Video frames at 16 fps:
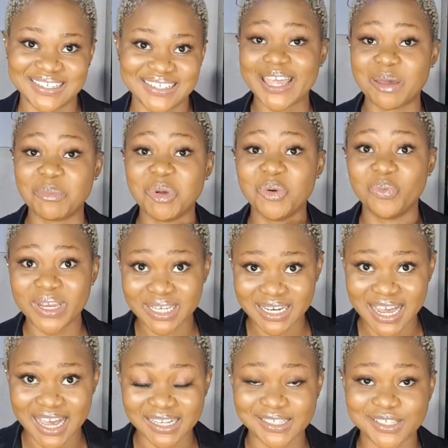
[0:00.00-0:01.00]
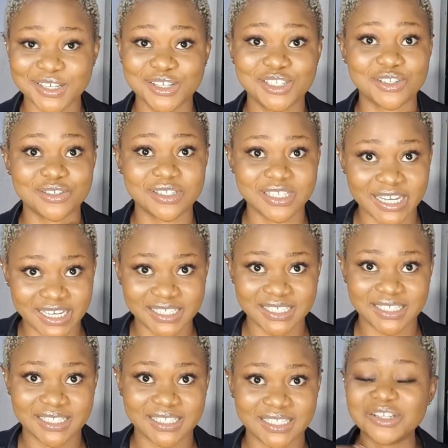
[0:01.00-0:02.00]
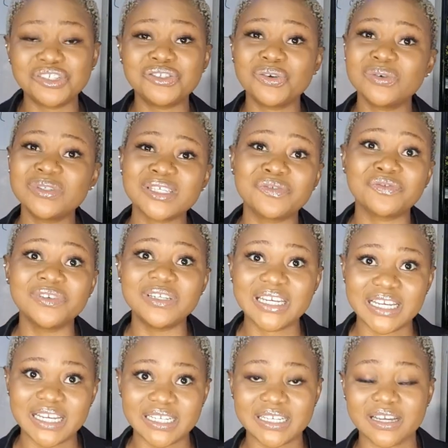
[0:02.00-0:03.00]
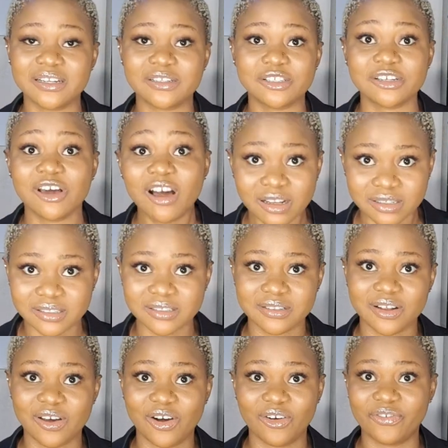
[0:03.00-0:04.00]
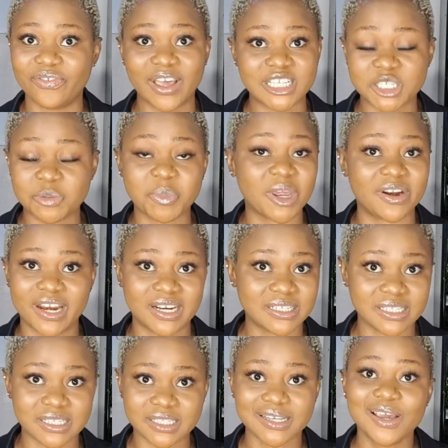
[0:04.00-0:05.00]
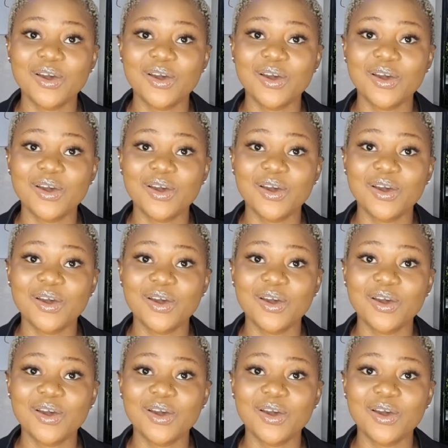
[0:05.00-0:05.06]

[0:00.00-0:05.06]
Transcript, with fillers: I am a witness to this. And you don't even need ton of experience.